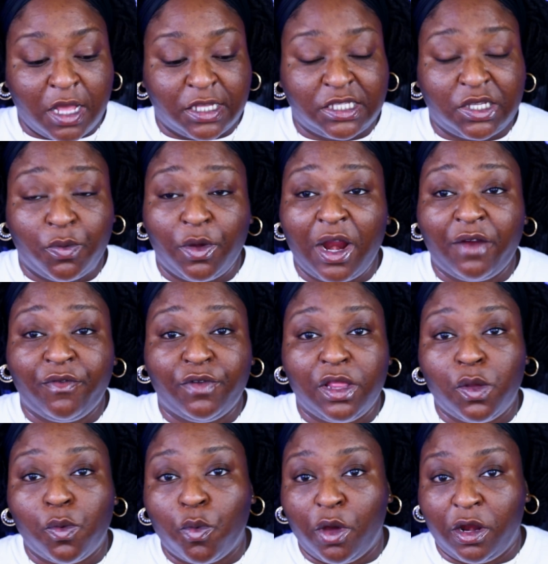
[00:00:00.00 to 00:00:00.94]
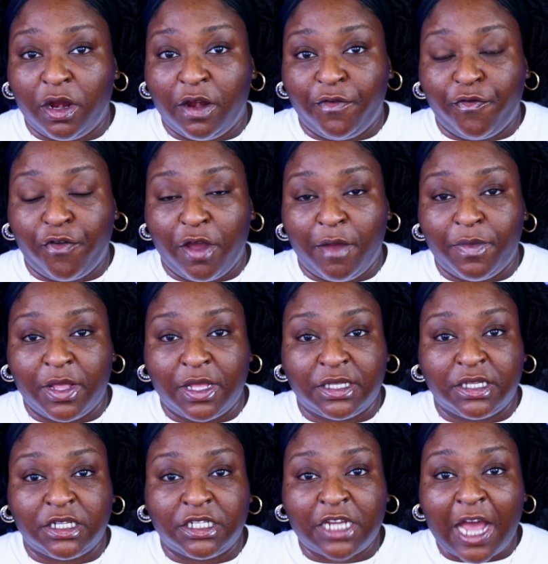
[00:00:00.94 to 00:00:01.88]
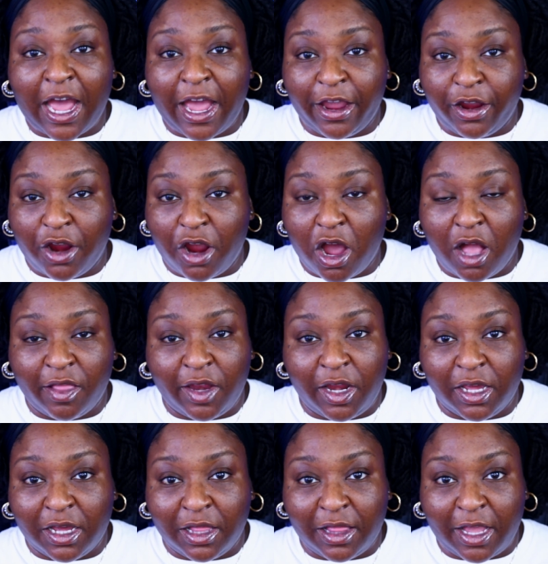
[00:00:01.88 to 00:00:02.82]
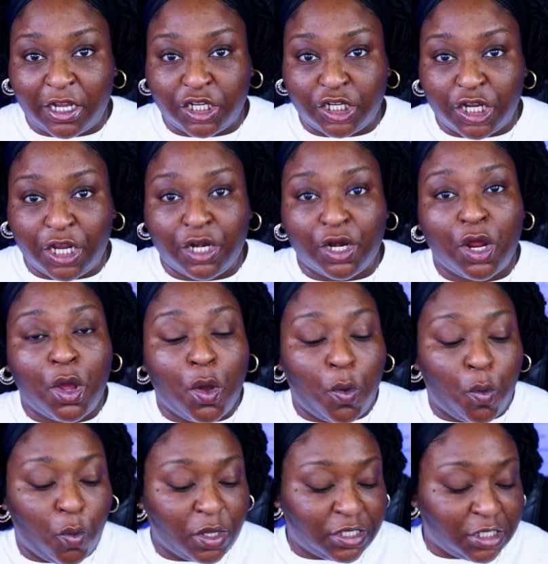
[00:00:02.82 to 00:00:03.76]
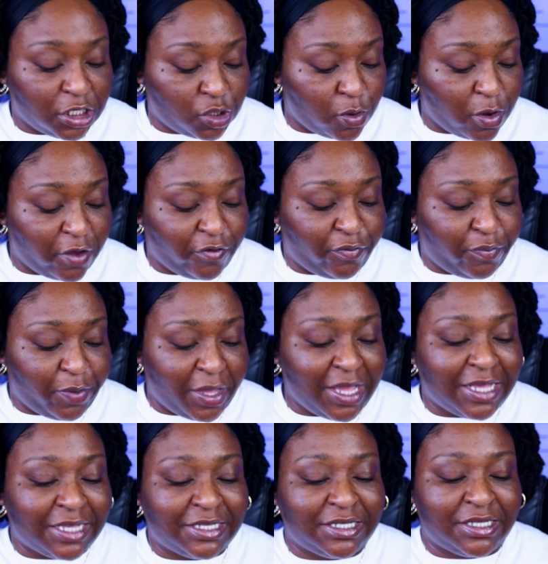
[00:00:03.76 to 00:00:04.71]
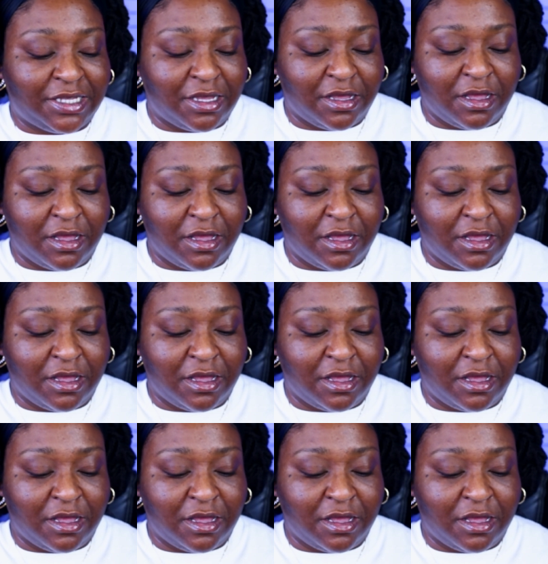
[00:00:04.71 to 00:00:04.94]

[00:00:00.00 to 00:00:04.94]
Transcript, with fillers: So what I really wanted from this entire holiday collection was a twelve piece